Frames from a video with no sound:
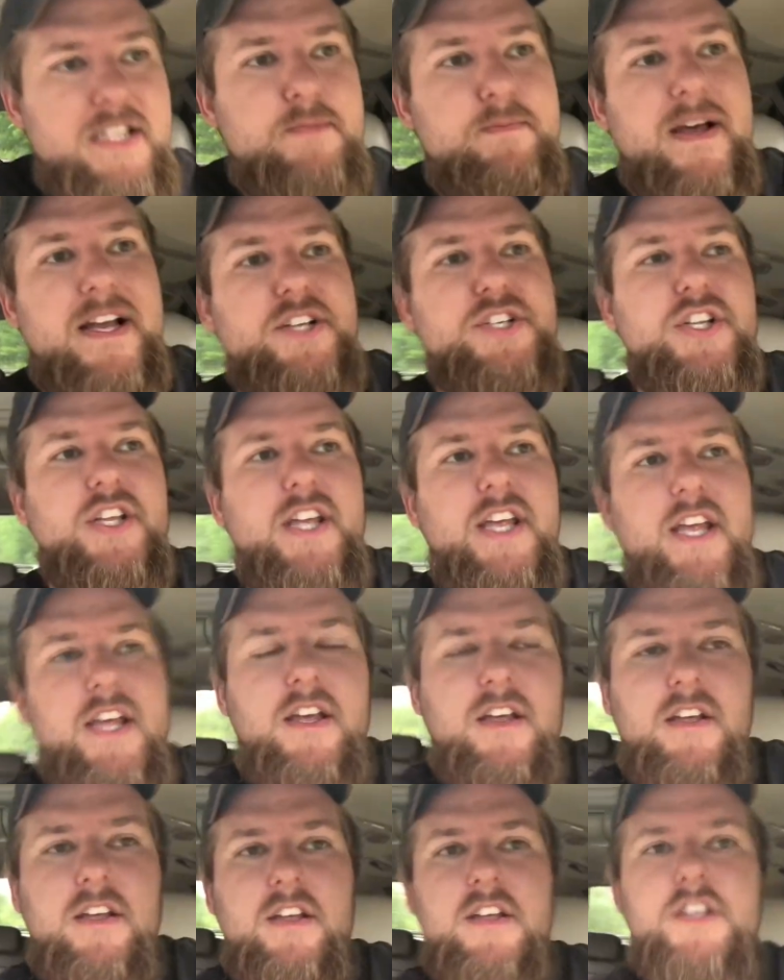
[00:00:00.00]
especially
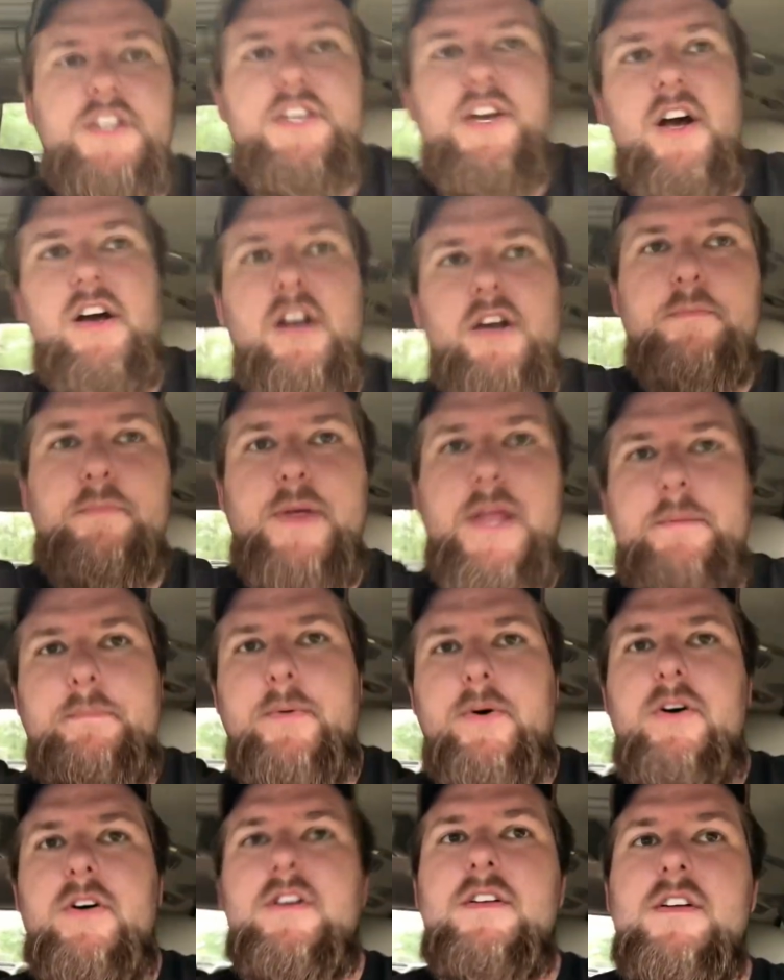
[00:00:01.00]
younger
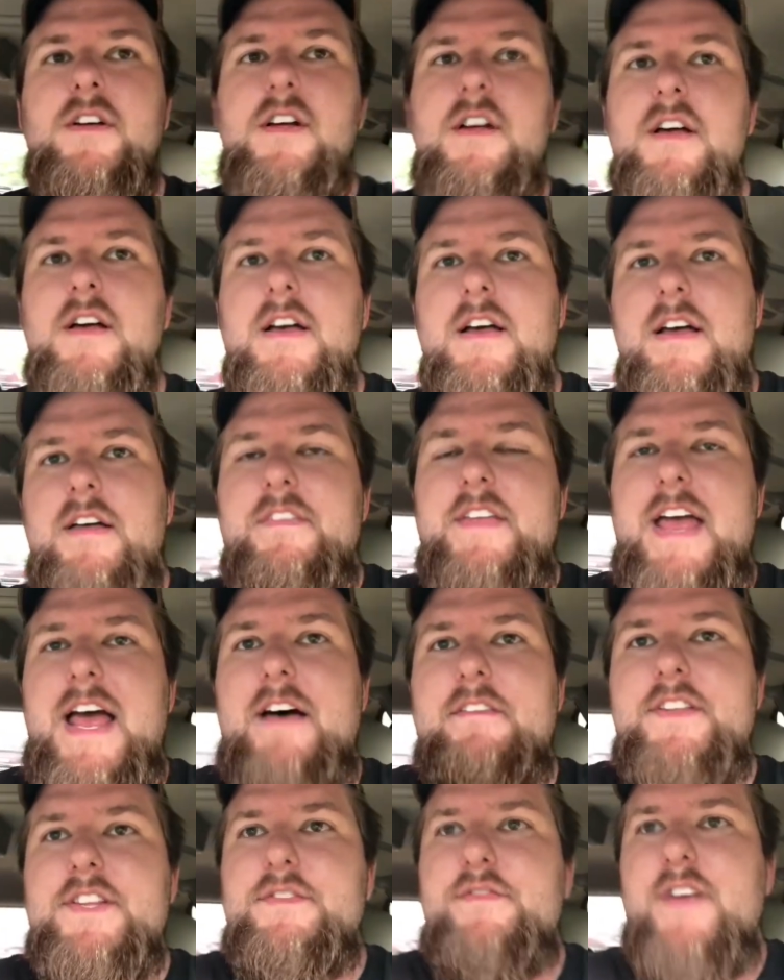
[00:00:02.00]
people. They
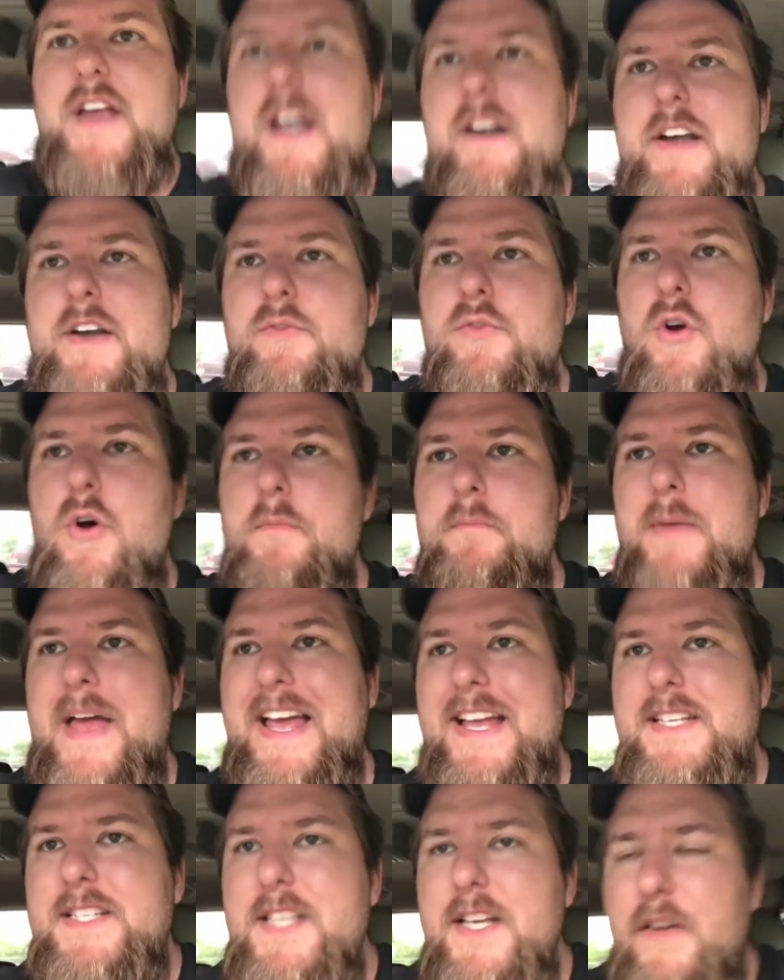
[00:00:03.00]
have this very
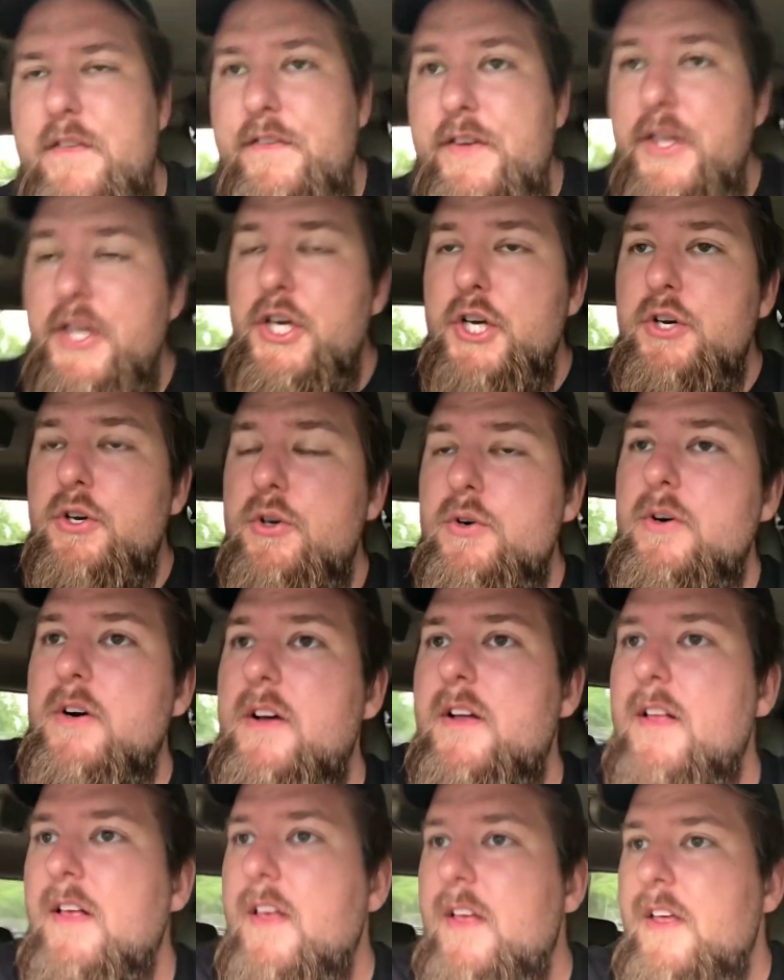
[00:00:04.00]
romantic view
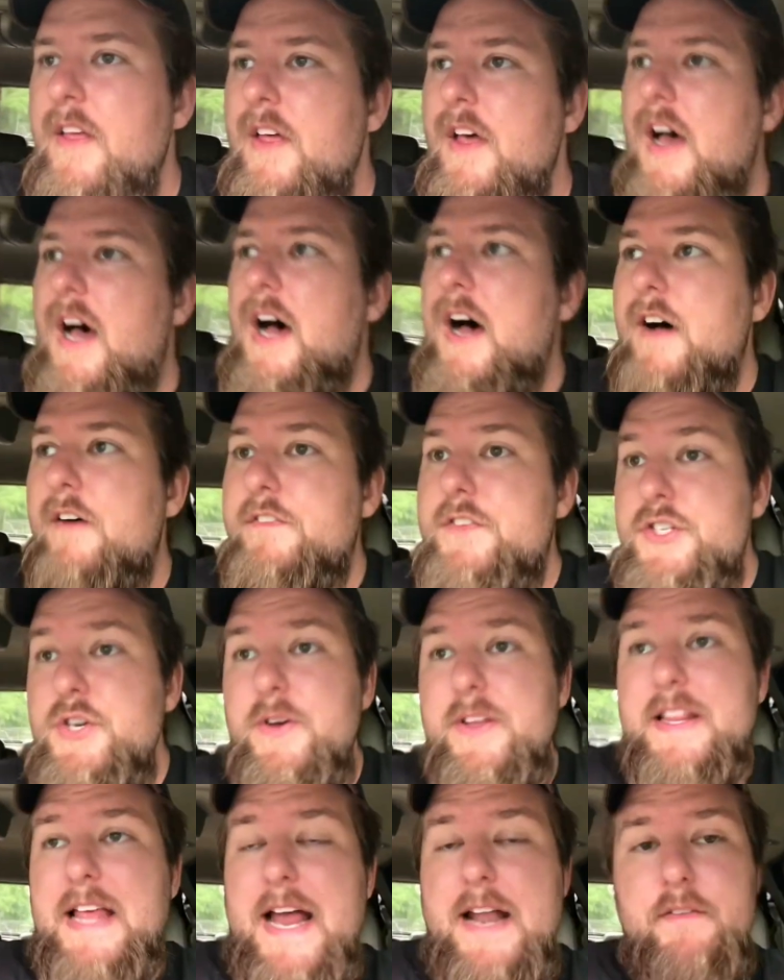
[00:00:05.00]
of
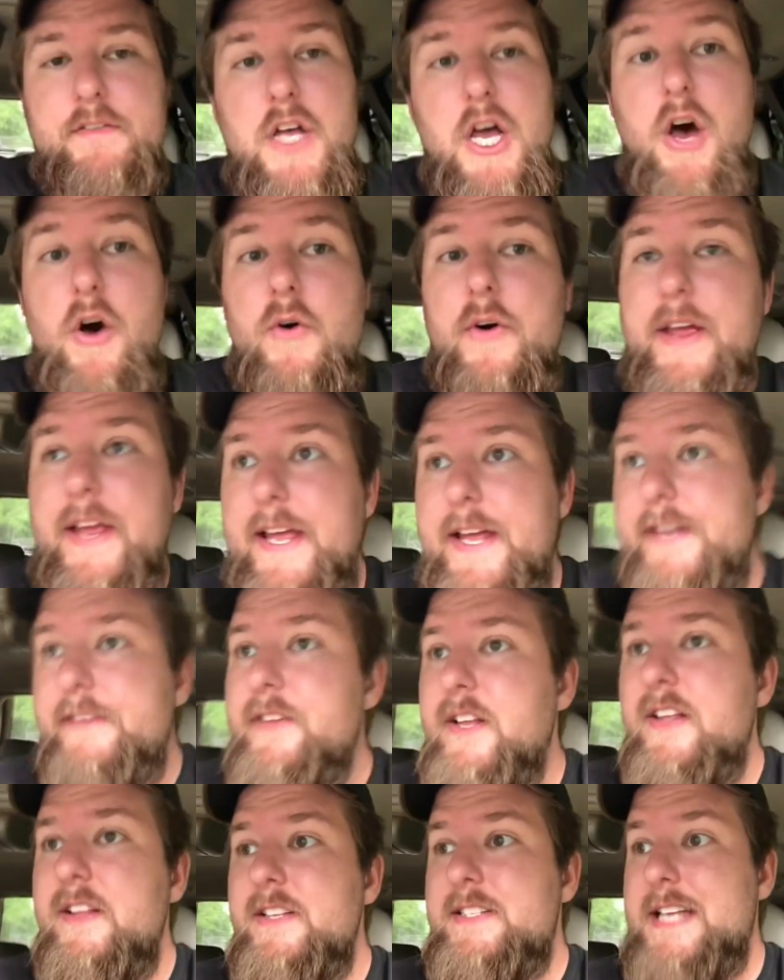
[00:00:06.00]
doing that, of going
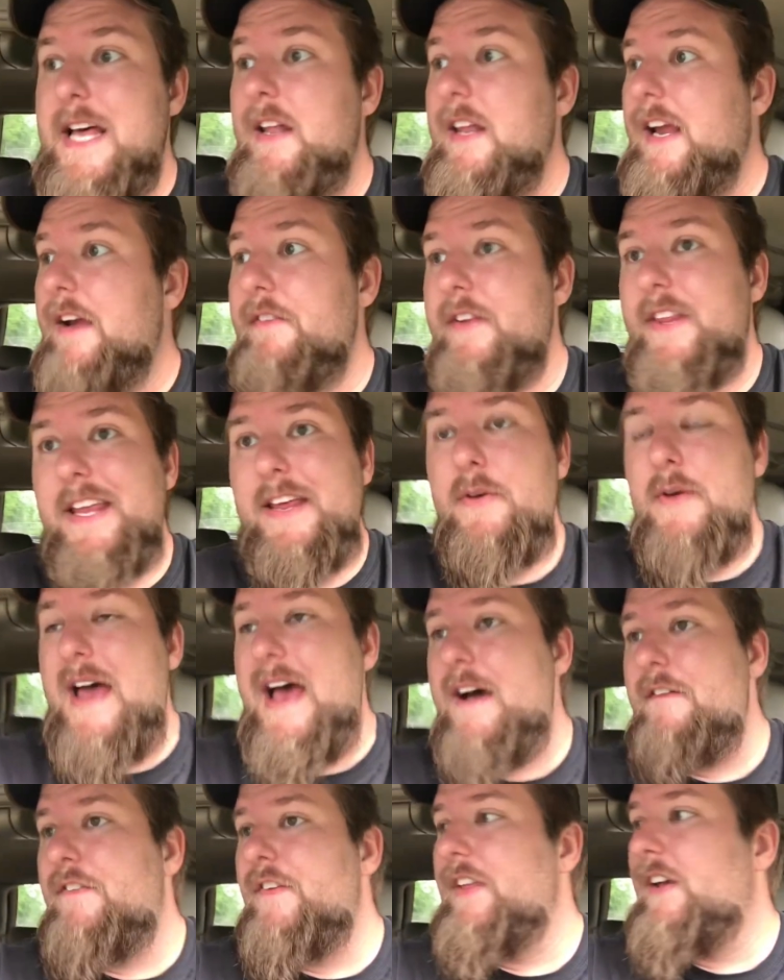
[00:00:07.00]
and selling everything you
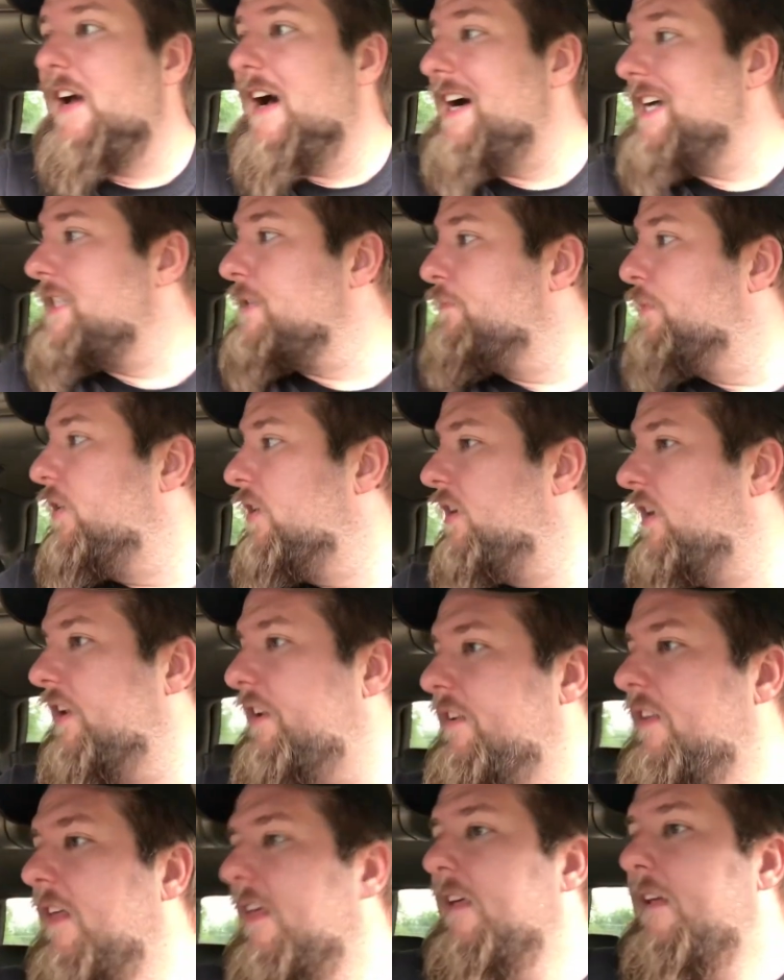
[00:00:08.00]
have for the gospel.
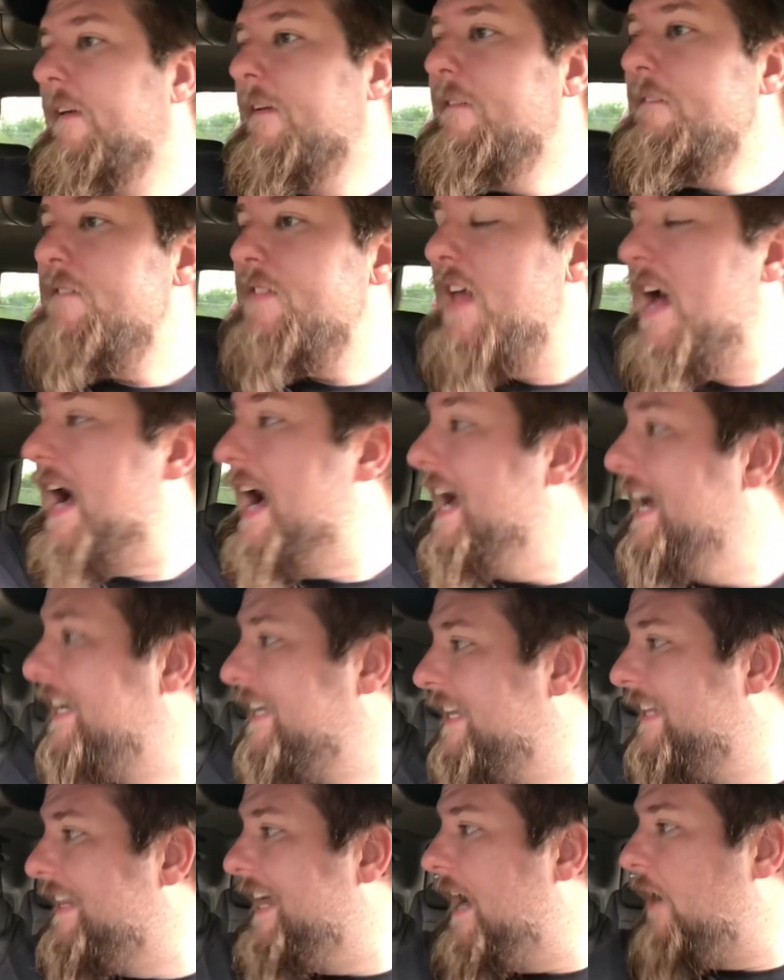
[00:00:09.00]
And I
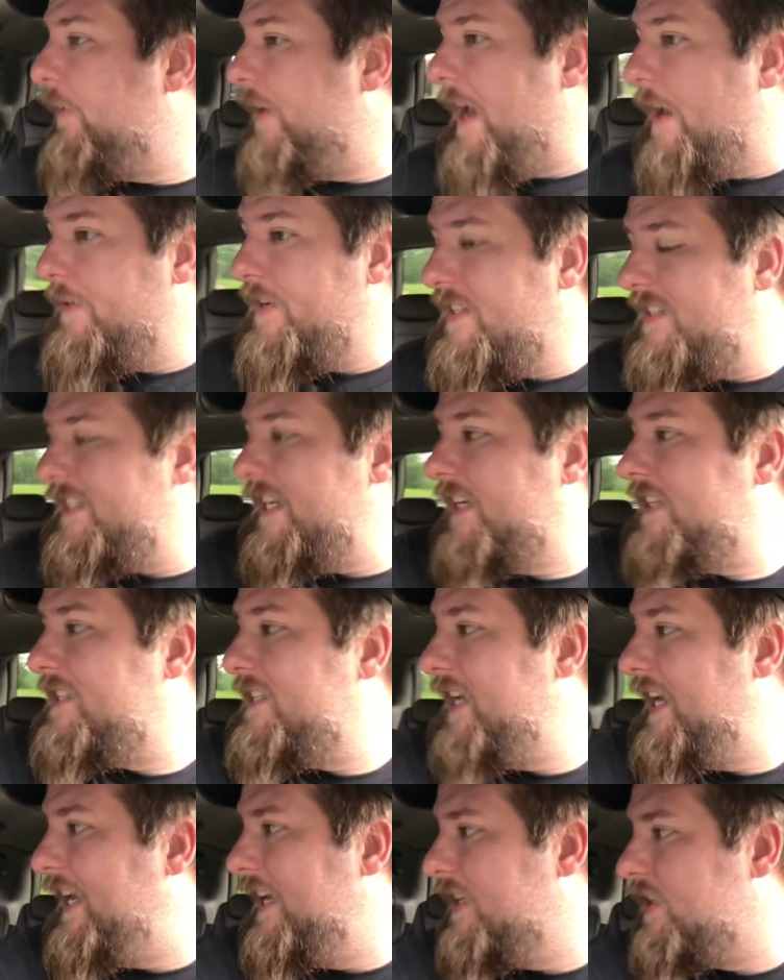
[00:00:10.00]
did that when I was
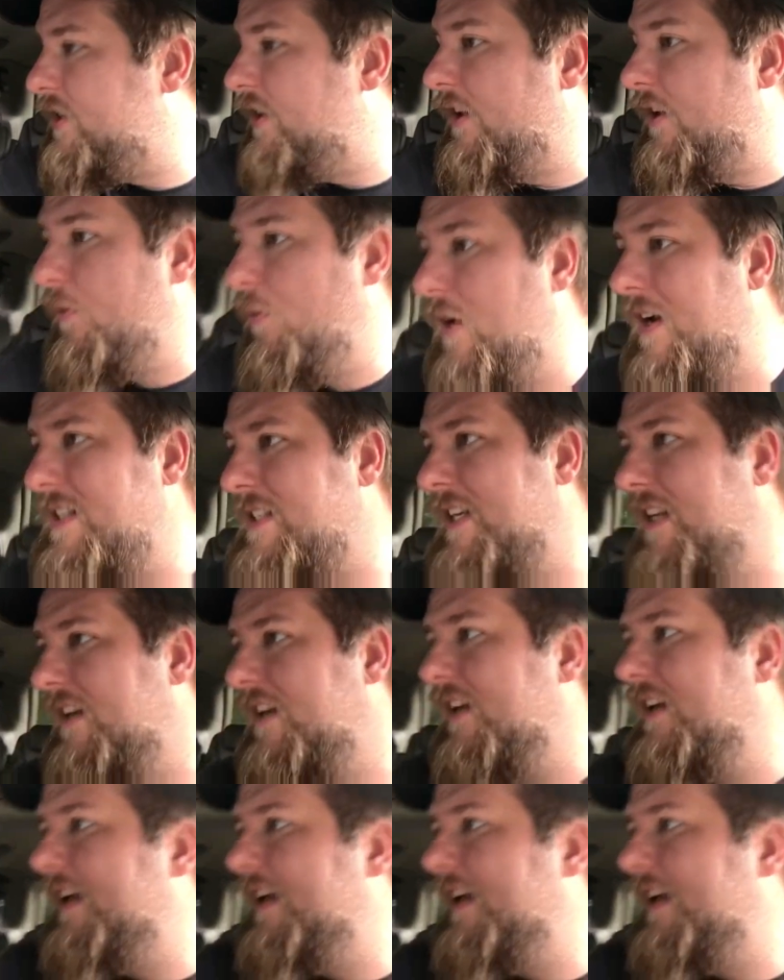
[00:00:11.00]
16, so there wasn't,